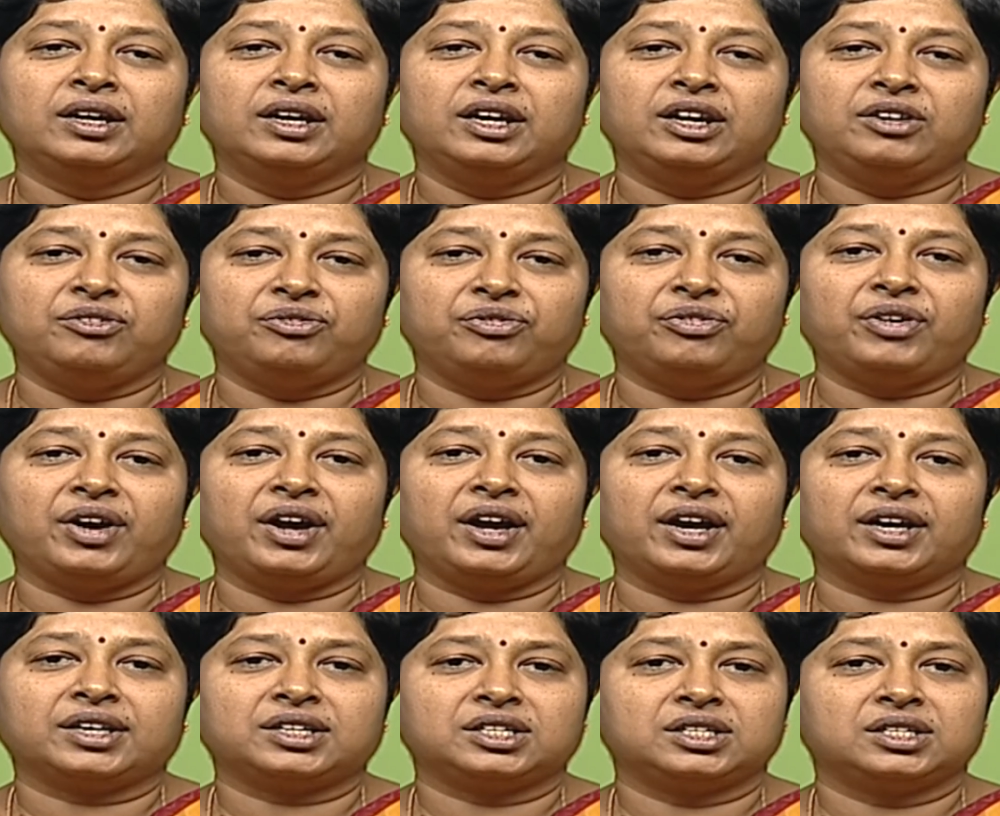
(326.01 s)
In
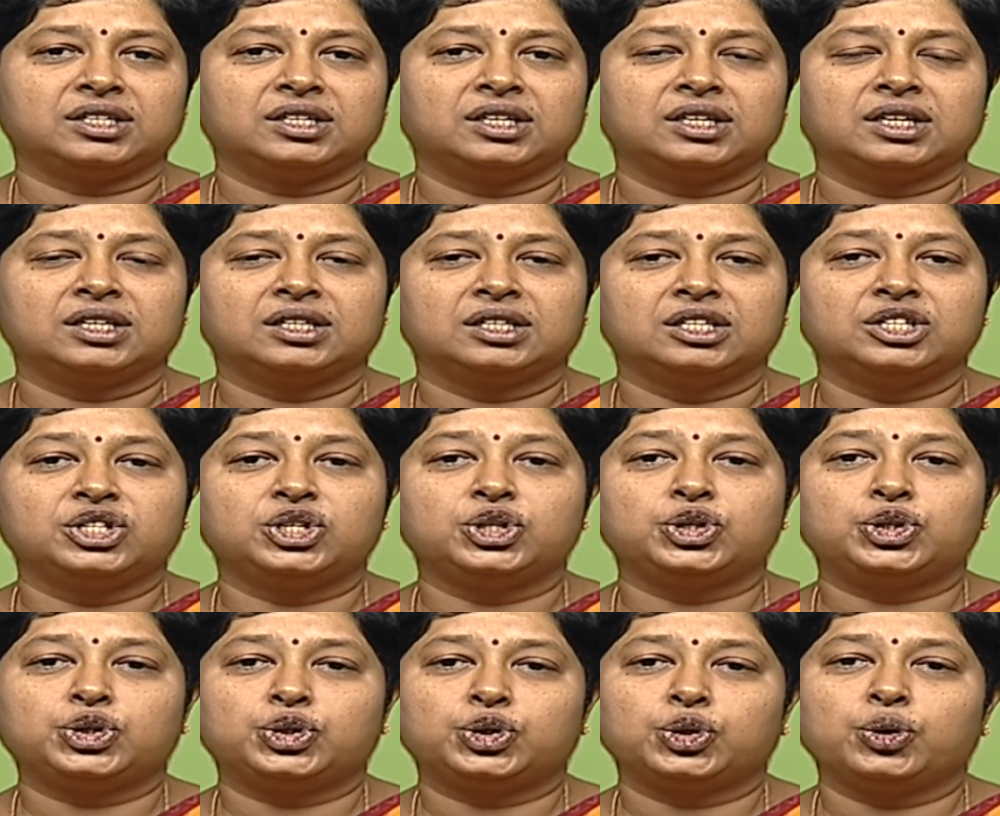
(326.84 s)
fact, this
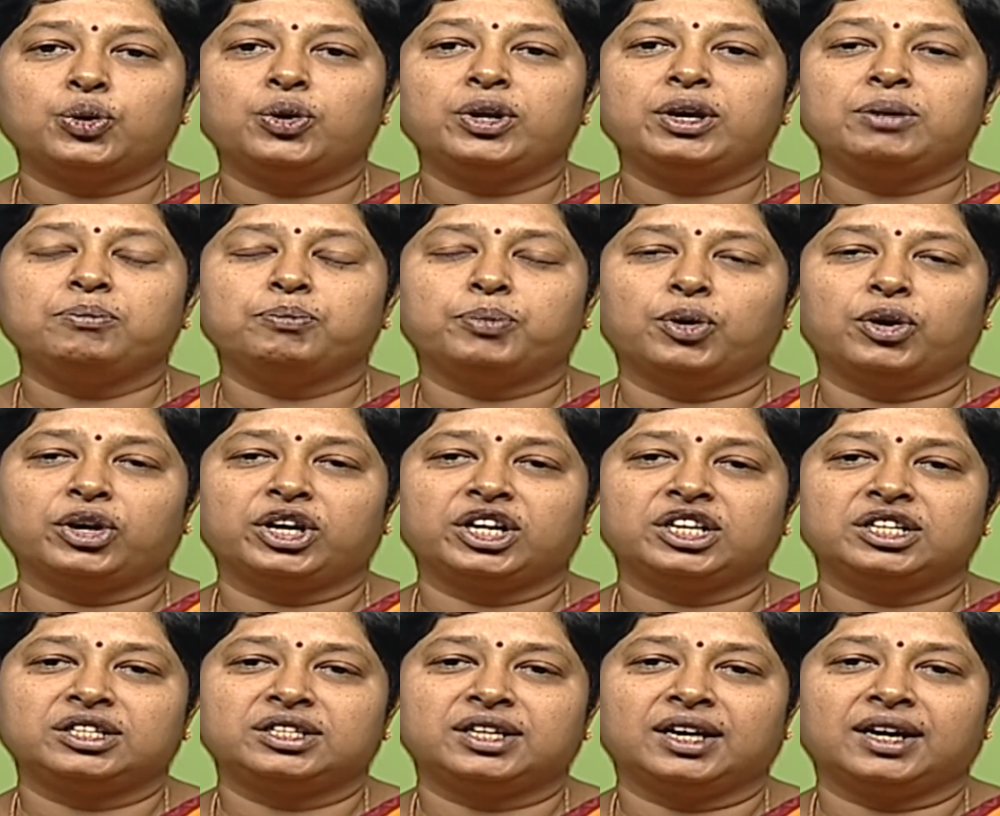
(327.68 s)
is so
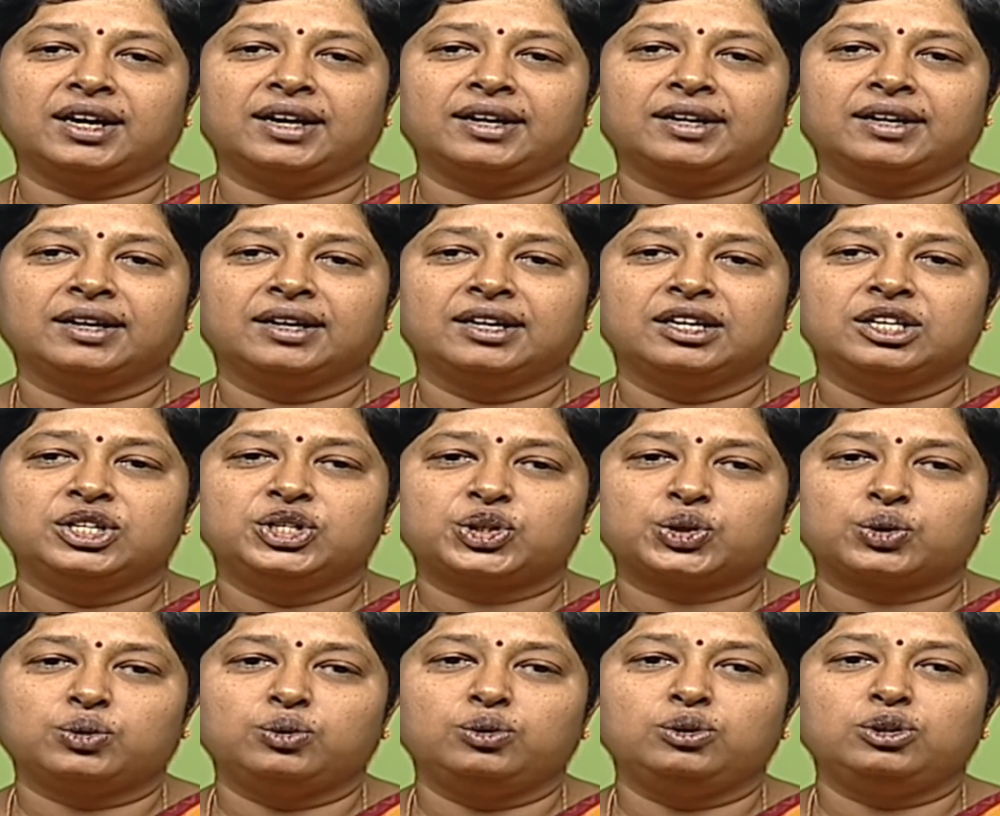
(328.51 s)
important that
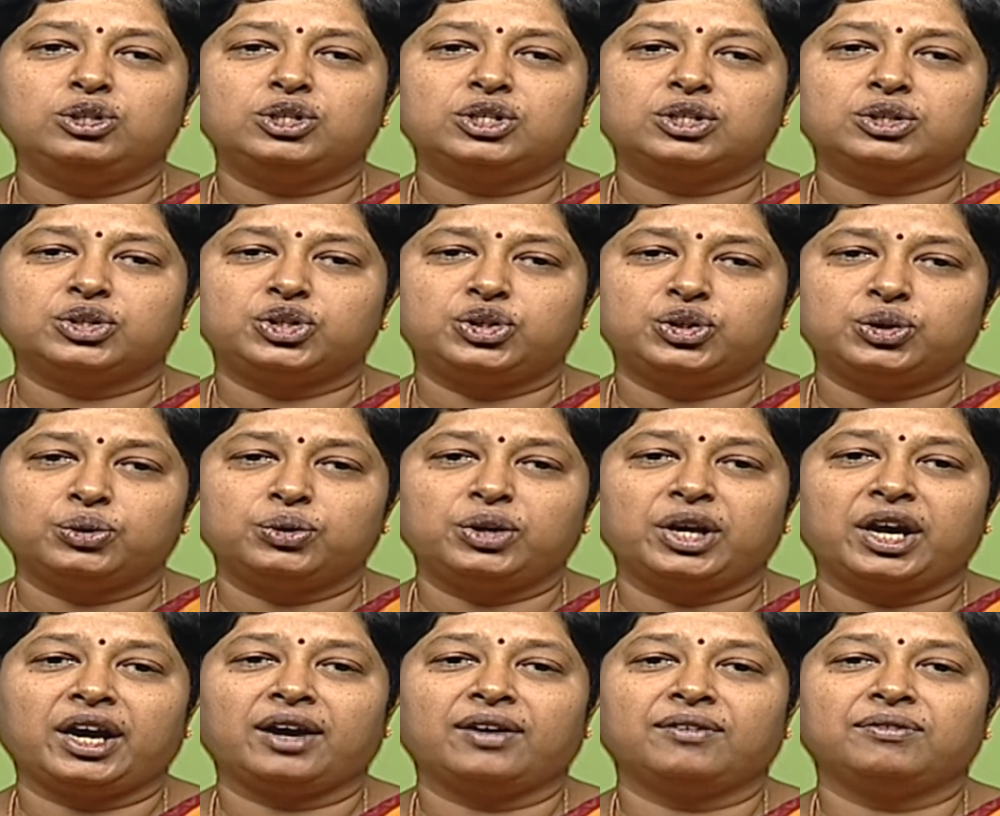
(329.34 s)
schools should
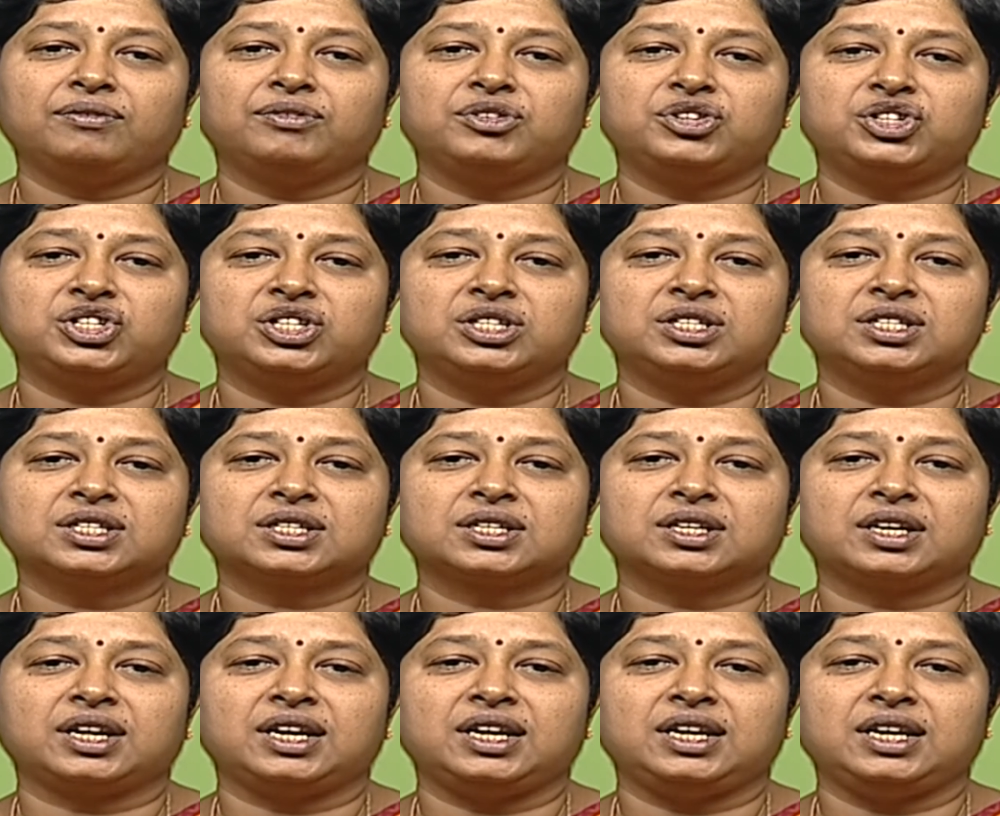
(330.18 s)
have vision
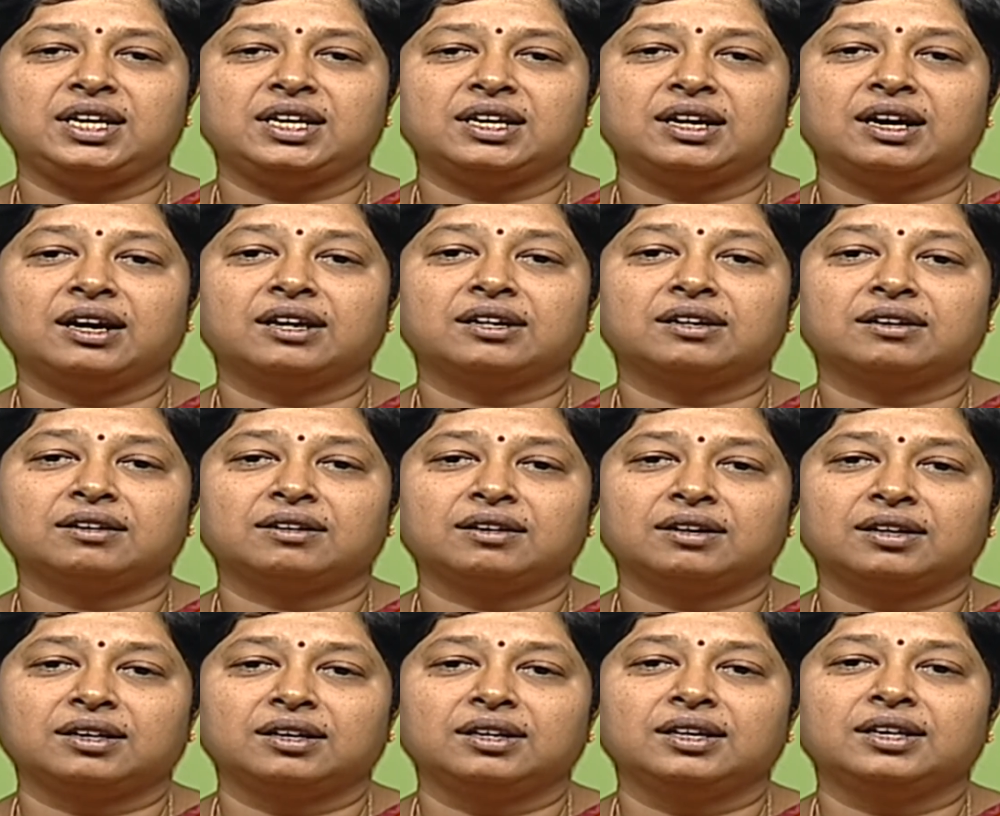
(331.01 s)
screening at
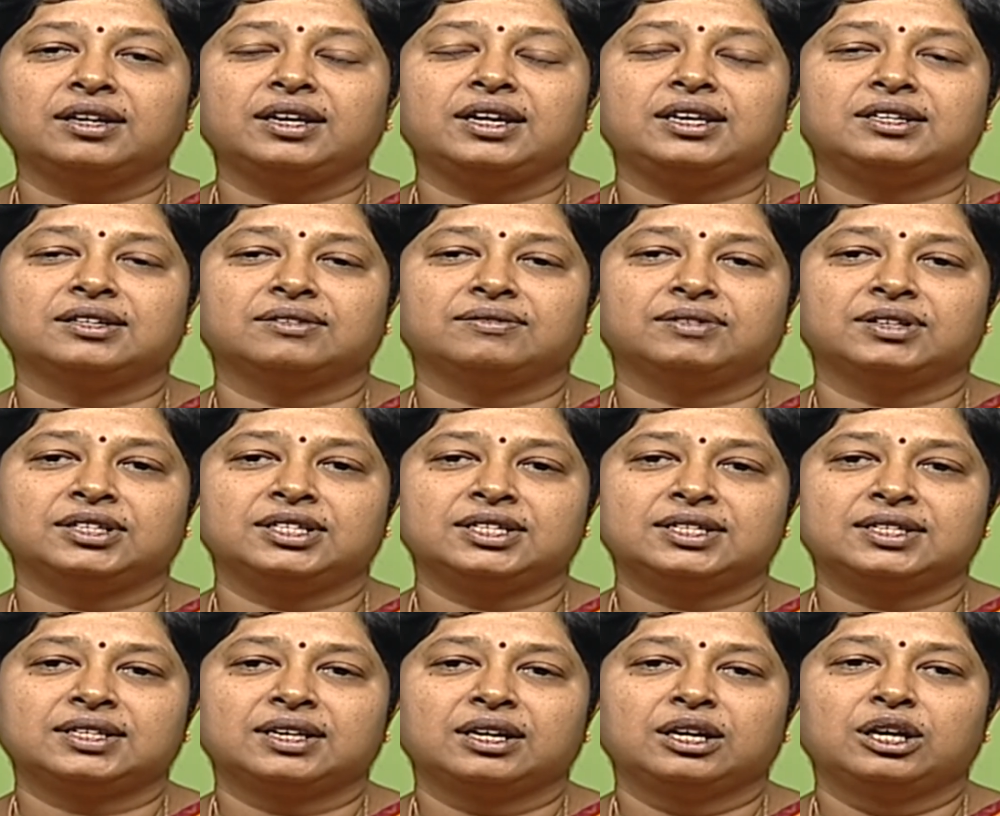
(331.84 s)
regular
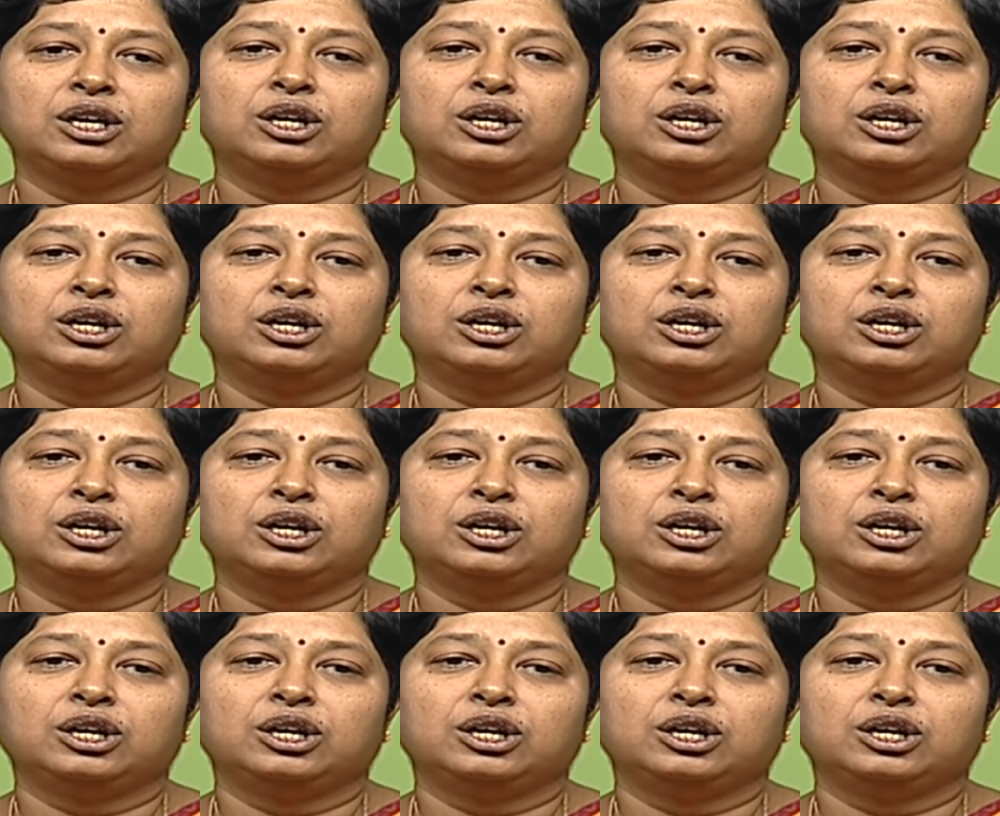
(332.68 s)
intervals